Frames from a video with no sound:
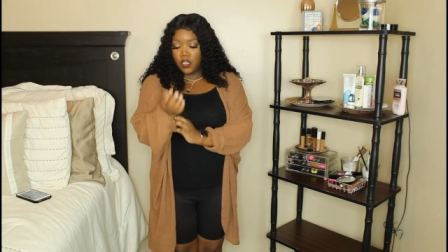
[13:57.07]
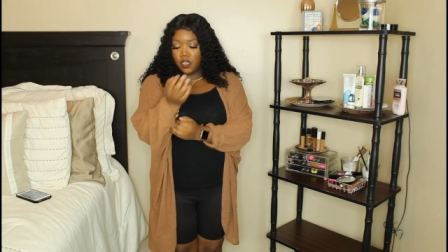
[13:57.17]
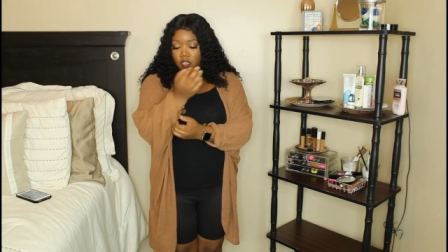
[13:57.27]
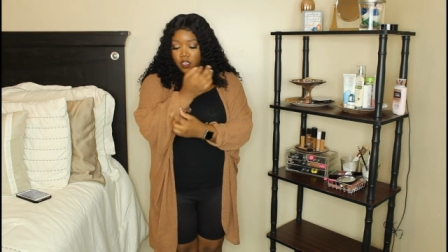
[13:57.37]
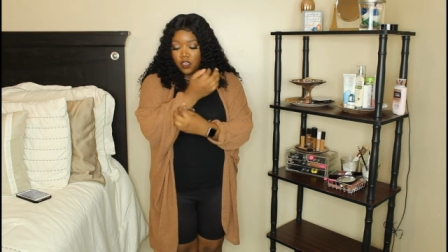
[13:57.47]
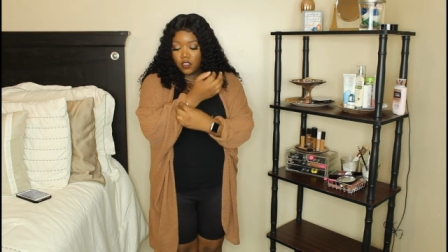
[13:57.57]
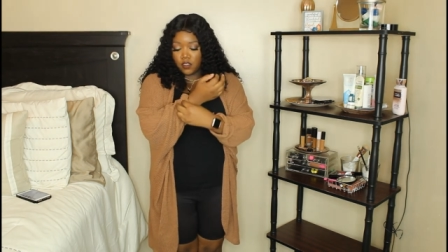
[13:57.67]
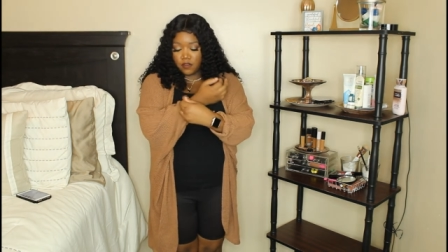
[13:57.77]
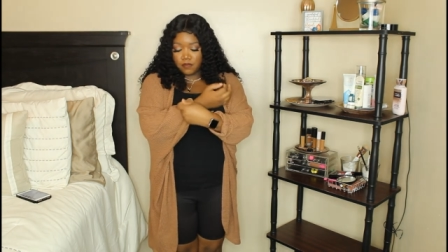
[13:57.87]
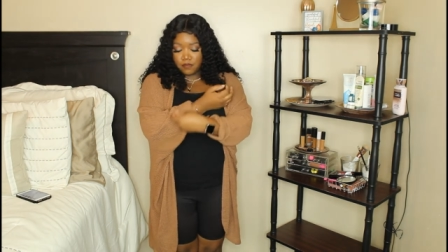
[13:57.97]

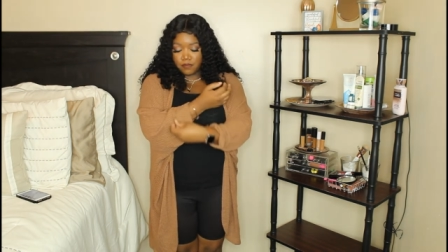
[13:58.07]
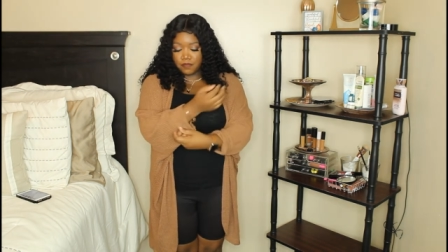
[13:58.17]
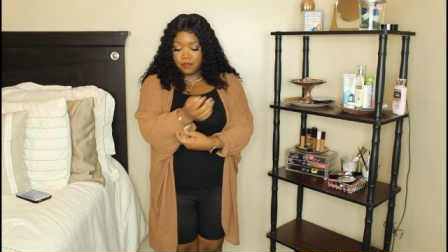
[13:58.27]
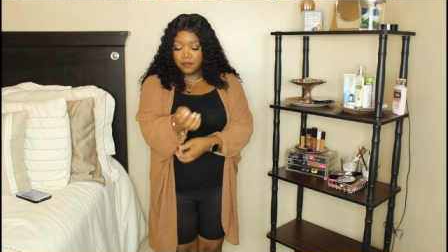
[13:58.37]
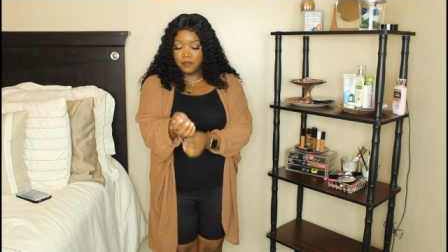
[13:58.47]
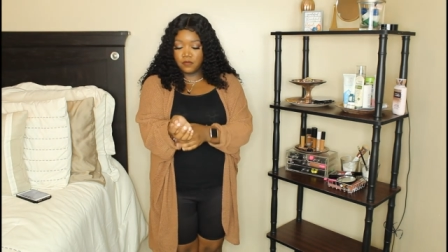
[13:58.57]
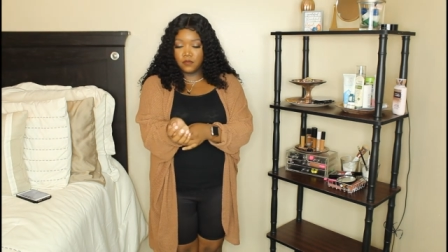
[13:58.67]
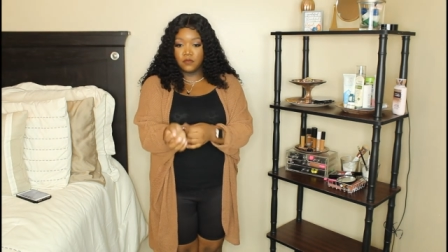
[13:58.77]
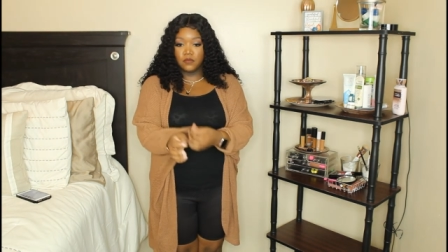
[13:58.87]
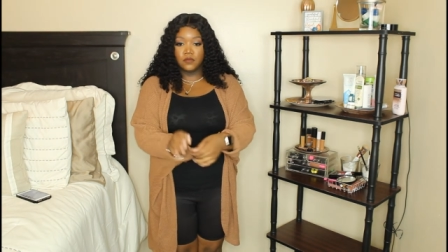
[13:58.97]

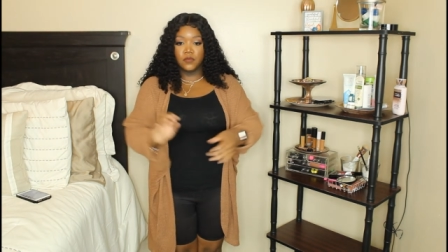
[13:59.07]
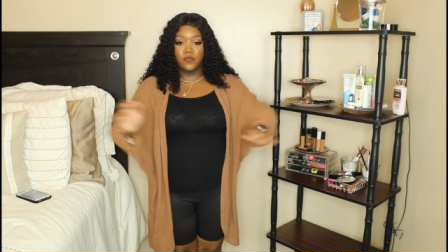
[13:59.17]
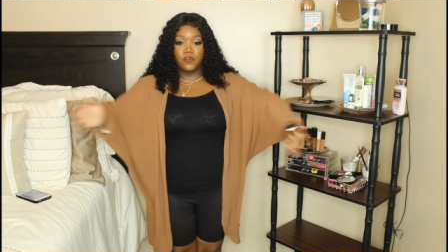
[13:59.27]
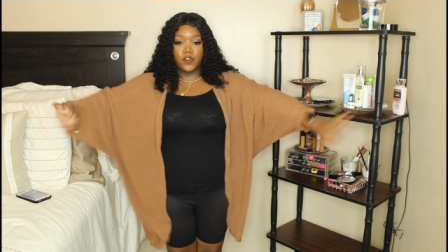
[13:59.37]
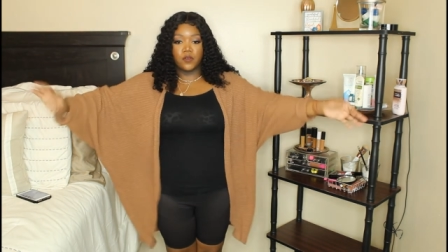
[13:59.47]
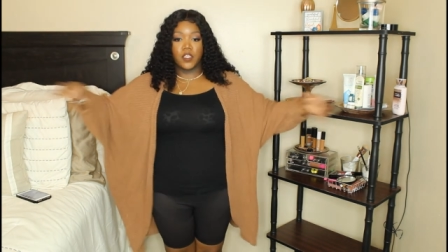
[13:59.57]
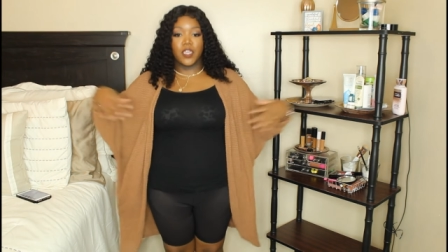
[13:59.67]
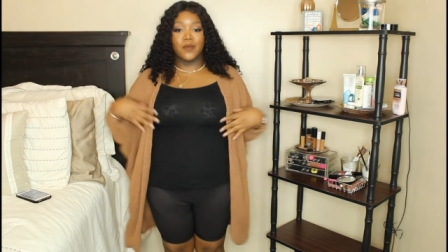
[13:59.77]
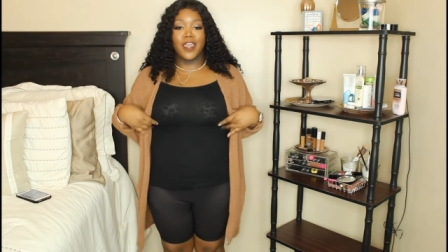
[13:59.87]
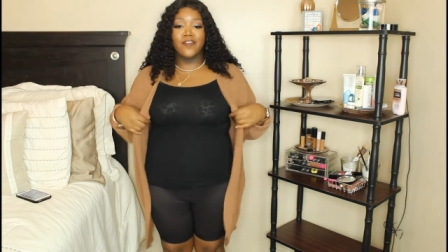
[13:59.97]
But
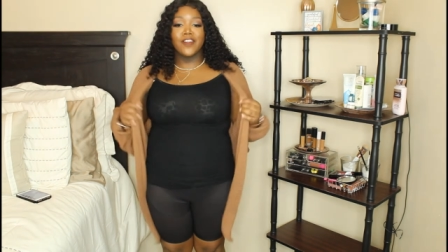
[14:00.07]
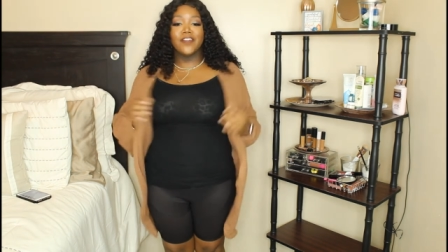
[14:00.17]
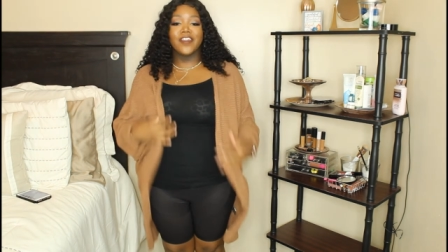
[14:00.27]
I really,